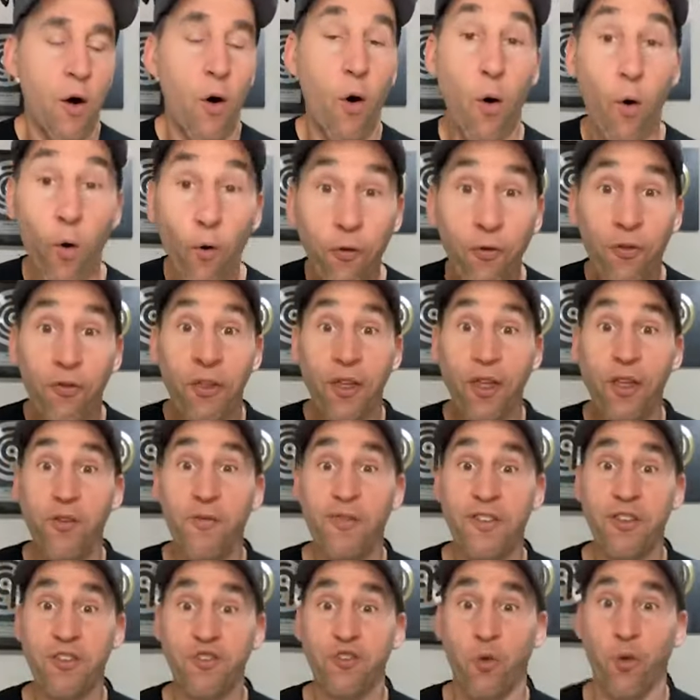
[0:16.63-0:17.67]
Hopefully,
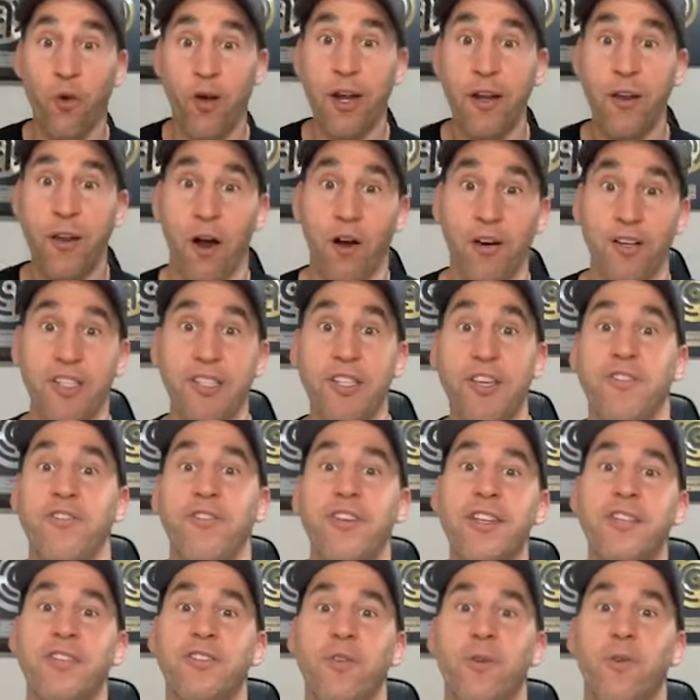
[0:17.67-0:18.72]
you've enjoyed our
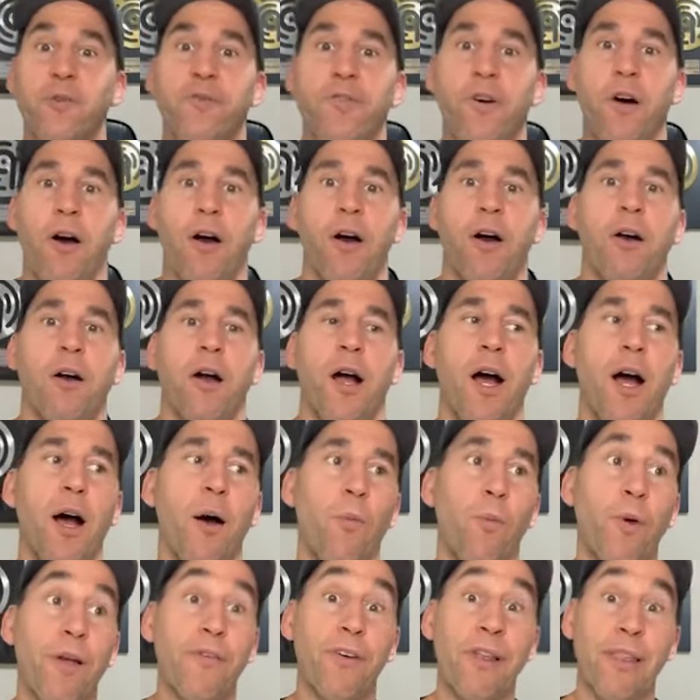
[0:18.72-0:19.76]
series so far.
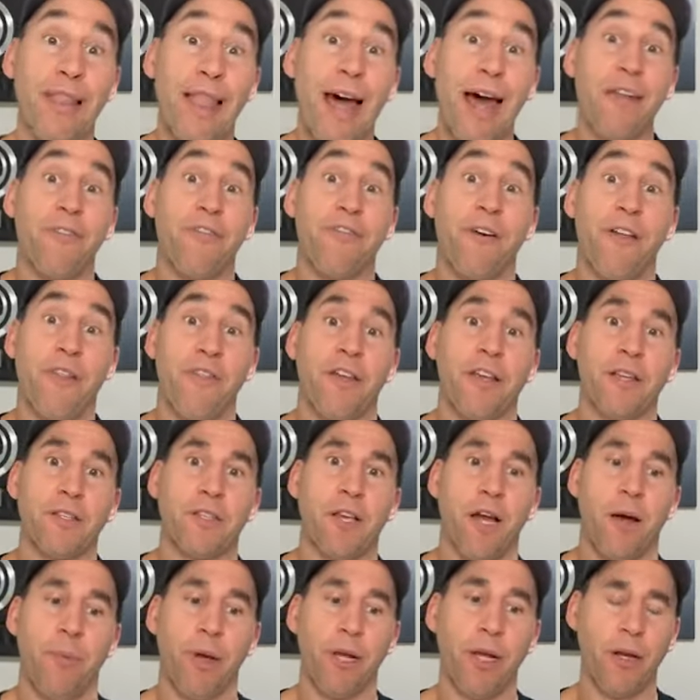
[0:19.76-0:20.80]
Um, we have a lot of fun things
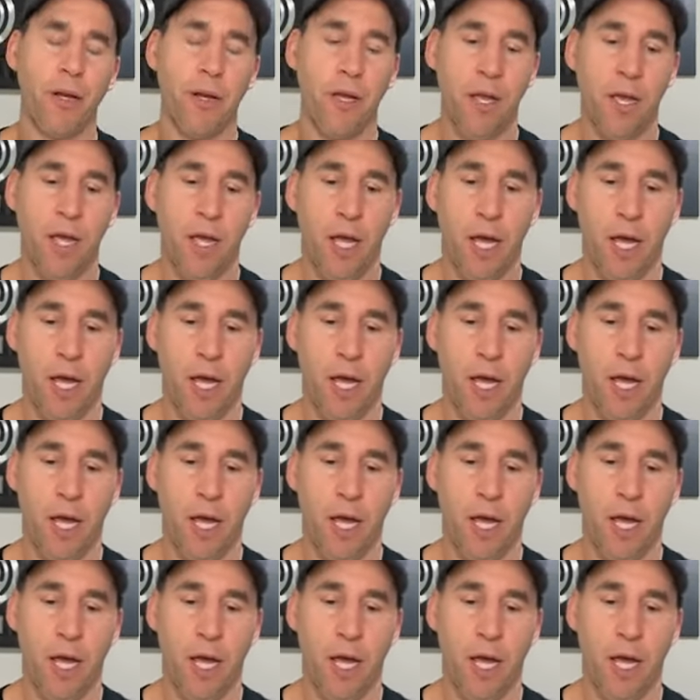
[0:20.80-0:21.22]
coming.